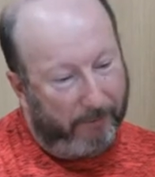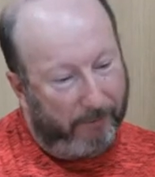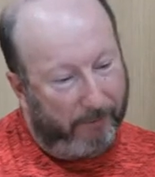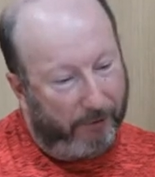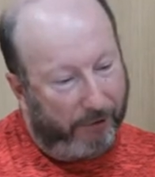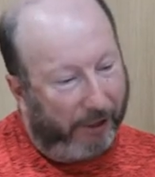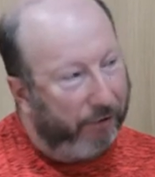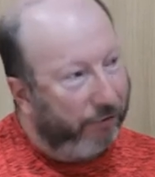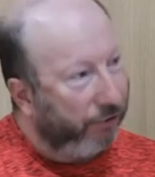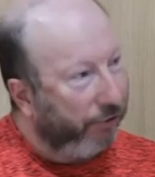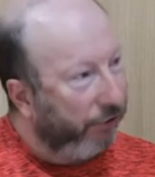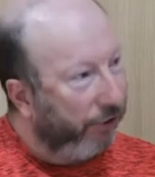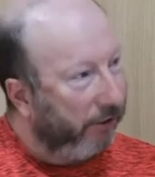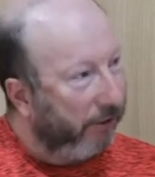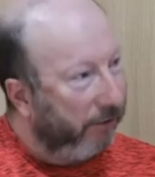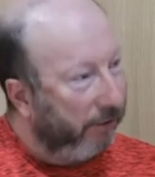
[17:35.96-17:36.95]

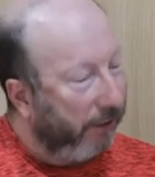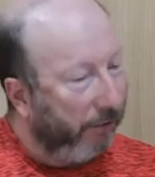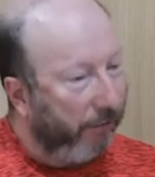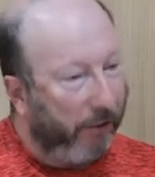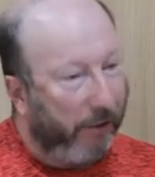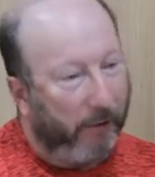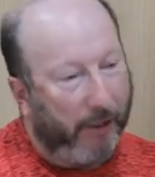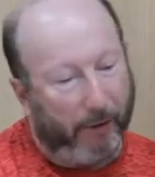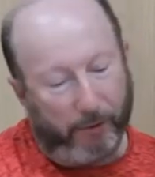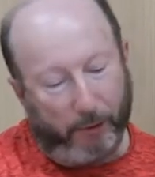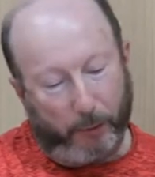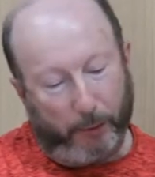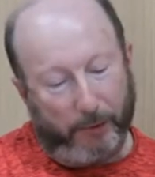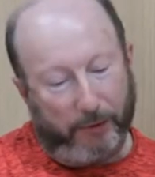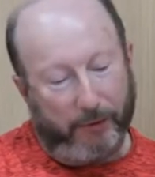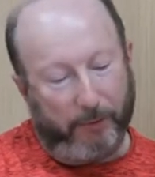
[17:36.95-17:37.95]
centuries
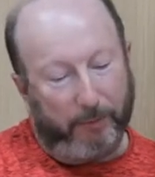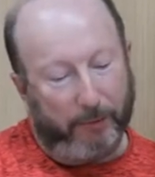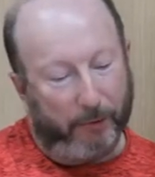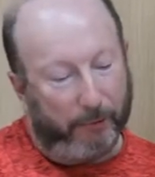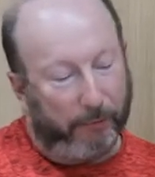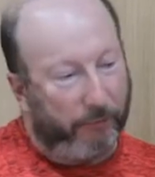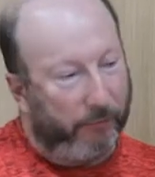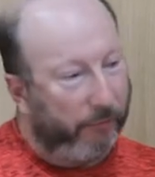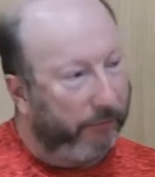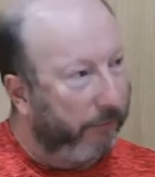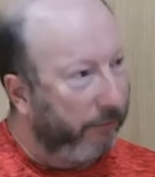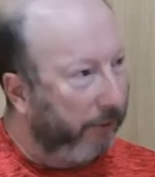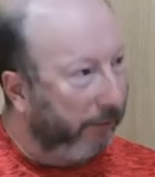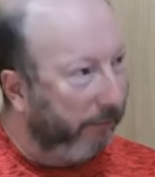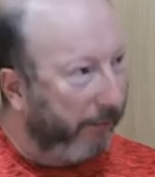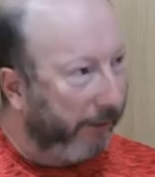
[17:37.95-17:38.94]
heroism of
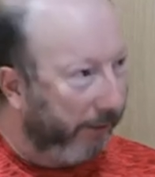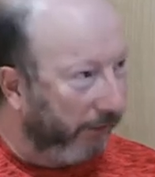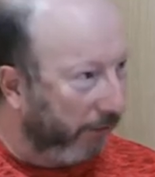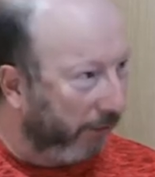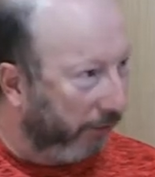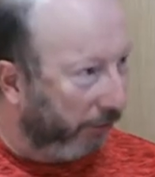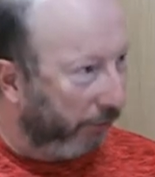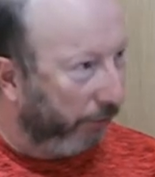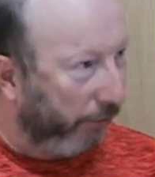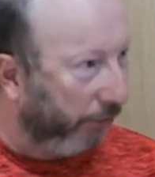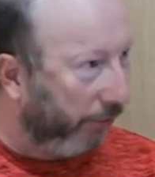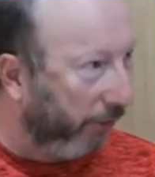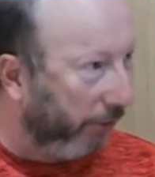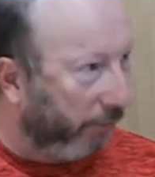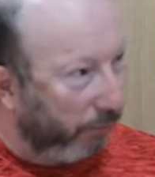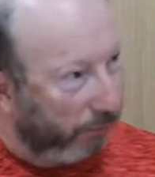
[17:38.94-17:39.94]
Armenian
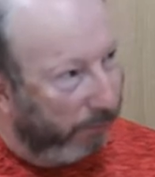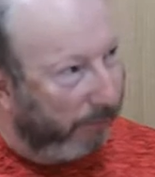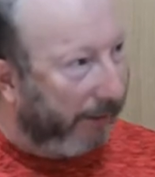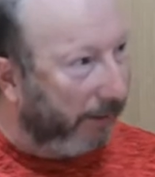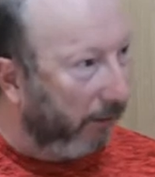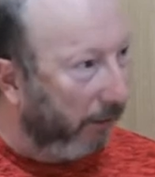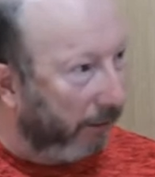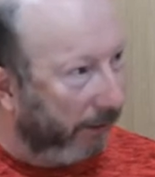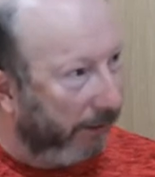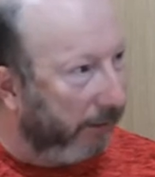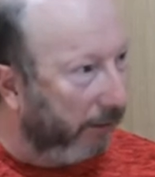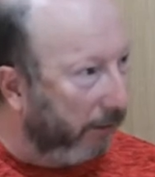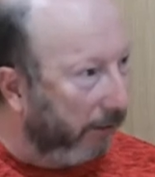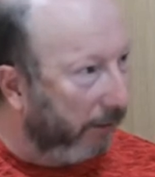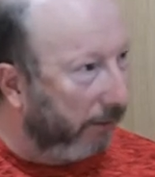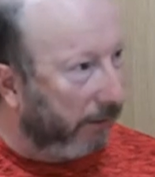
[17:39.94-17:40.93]
soldiers will battle
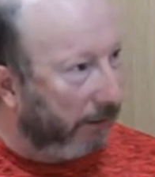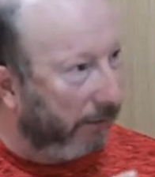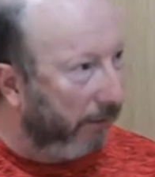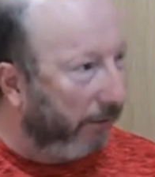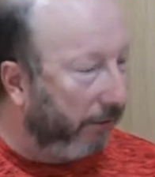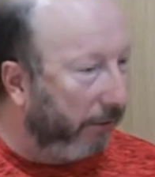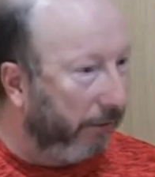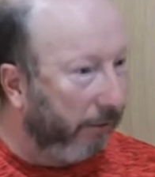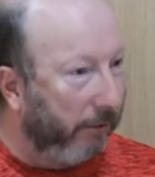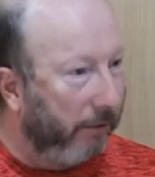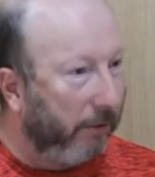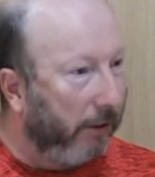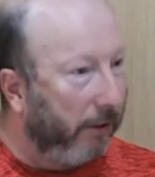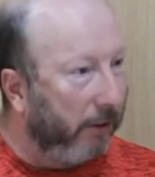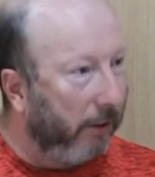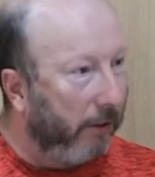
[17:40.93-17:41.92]
against this, that and the other.
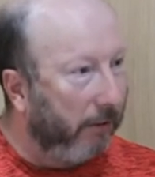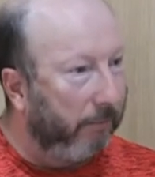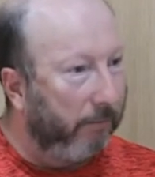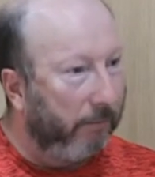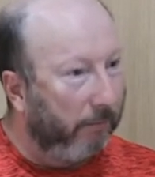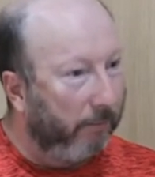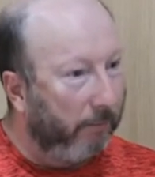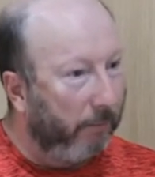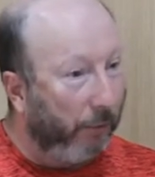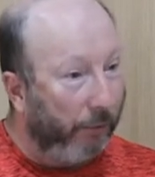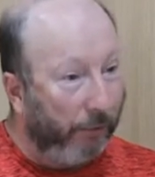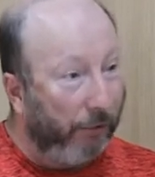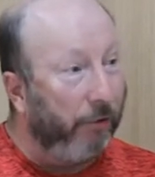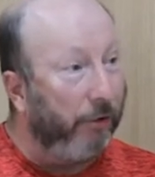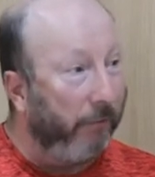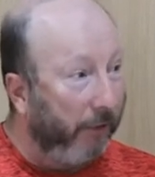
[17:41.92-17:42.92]
And it's like, well,
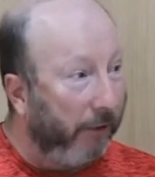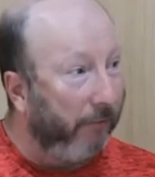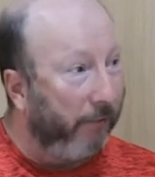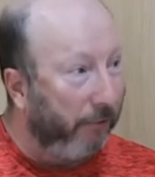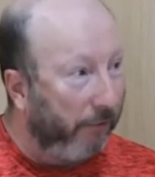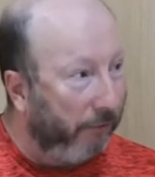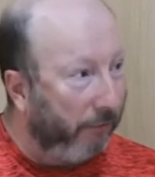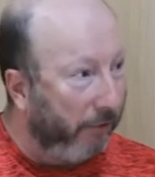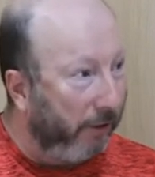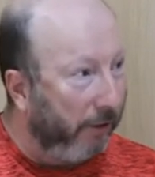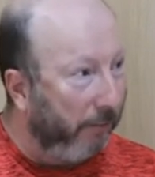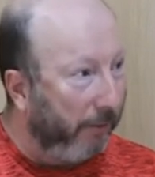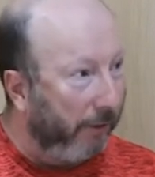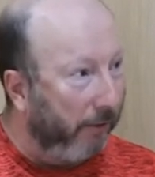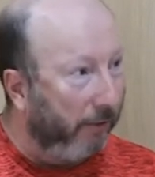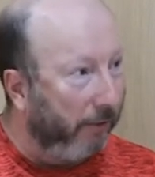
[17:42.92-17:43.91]
not if they've got
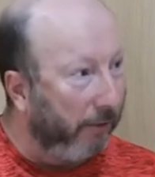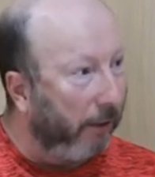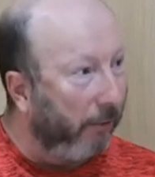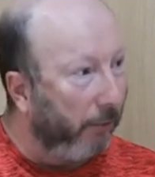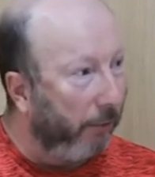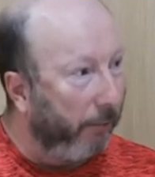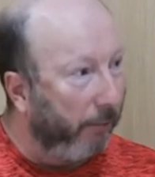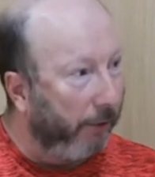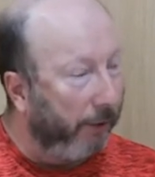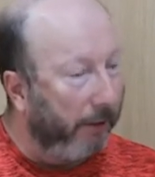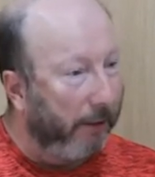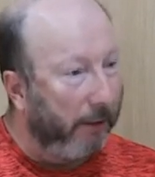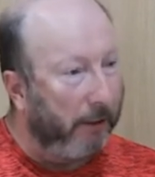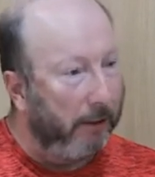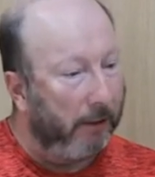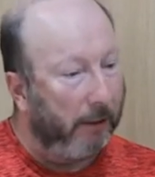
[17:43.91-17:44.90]
firepower, that won't be the
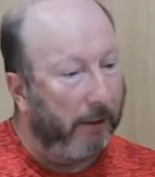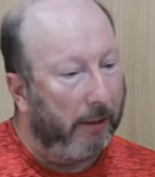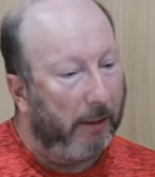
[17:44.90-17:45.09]
case.